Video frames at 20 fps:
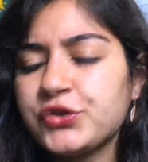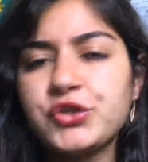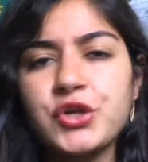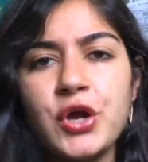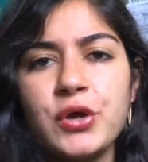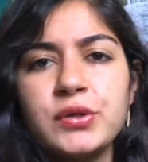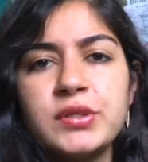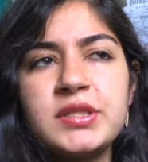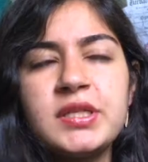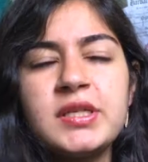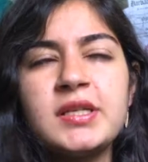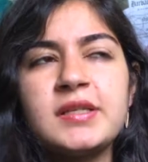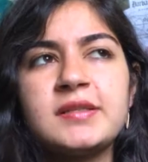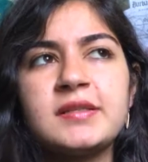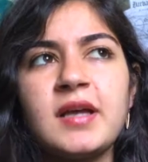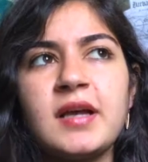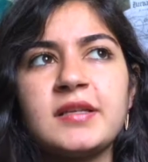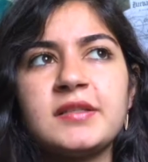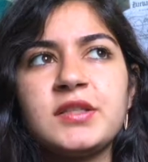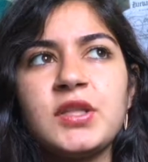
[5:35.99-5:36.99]
chose to
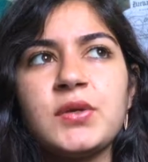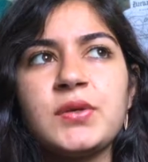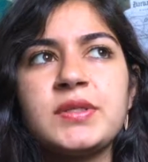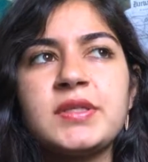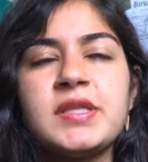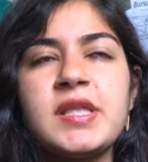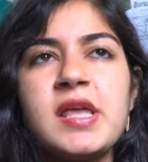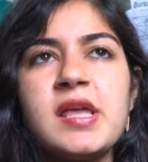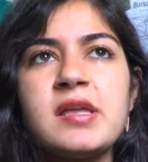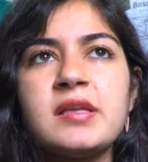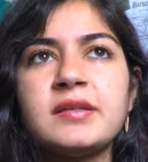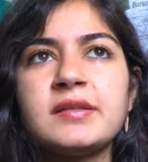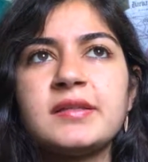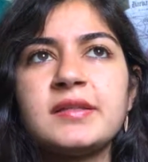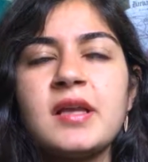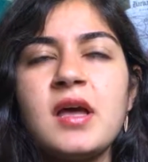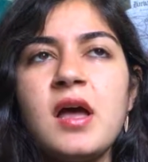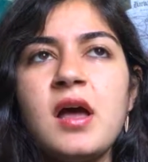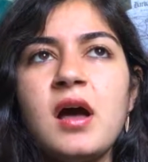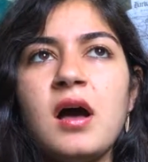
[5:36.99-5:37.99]
discuss those things